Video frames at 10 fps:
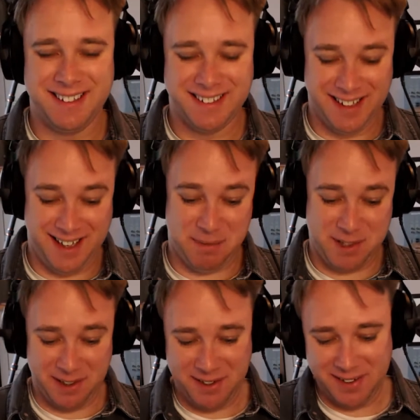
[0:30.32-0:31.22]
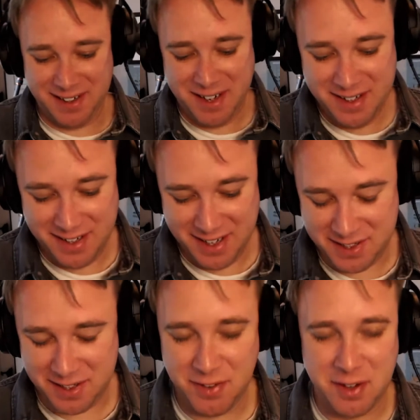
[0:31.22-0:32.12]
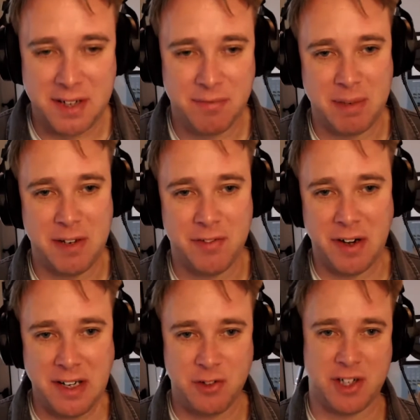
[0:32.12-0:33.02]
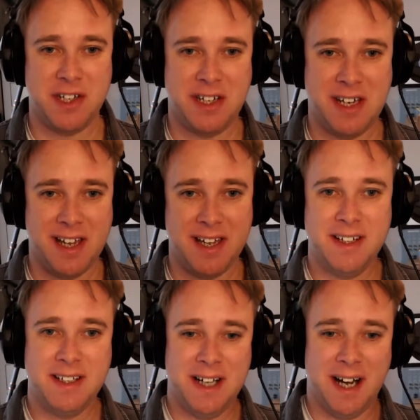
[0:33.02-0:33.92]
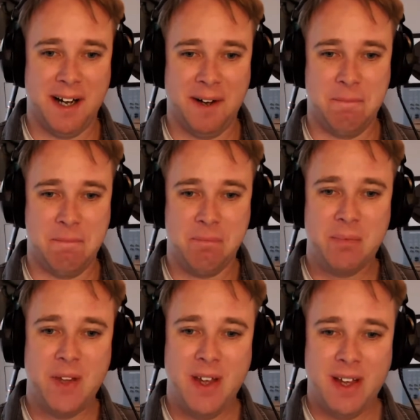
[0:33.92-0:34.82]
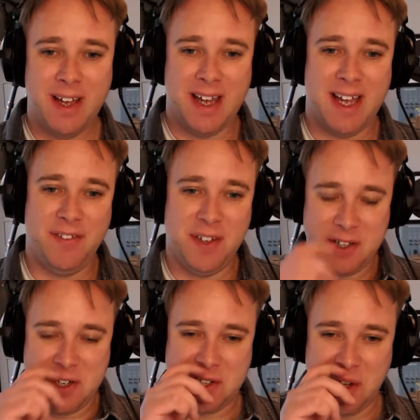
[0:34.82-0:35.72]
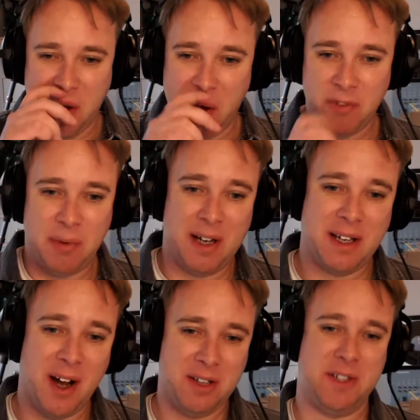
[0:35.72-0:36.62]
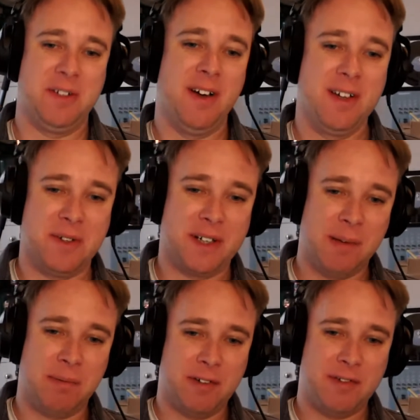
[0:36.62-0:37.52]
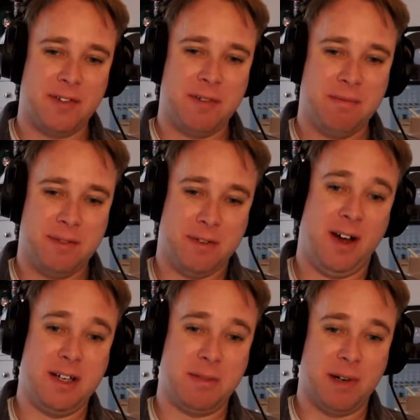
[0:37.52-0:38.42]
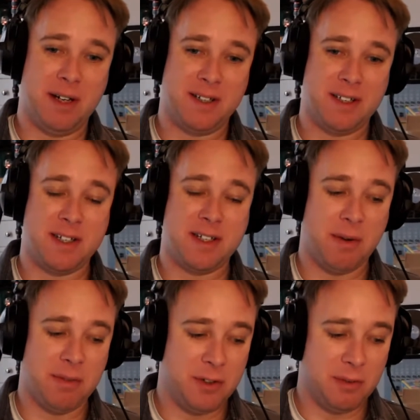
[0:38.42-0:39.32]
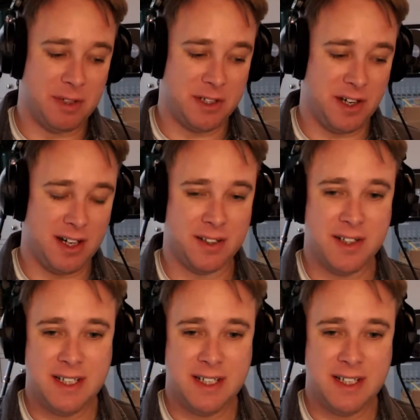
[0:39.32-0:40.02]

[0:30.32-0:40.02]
Yeah, absolutely. It's been a very interesting year. If you could just start off by answering a couple of icebreakers. This is how we normally start.